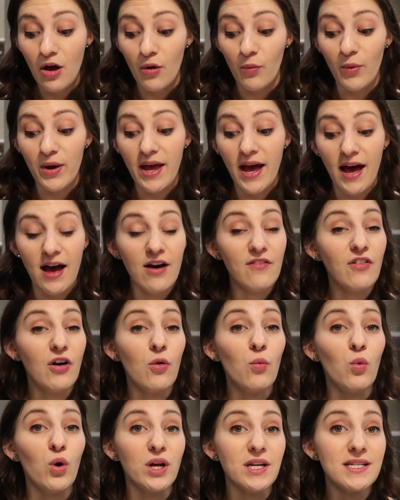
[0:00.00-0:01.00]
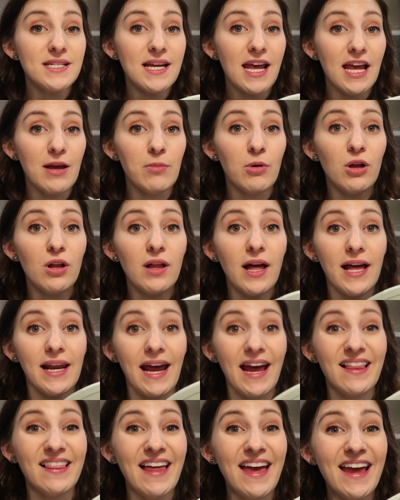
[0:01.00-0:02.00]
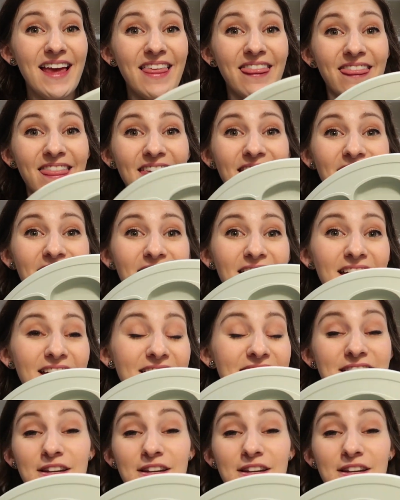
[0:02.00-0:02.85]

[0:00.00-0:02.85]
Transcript: We have a wood table, and I like the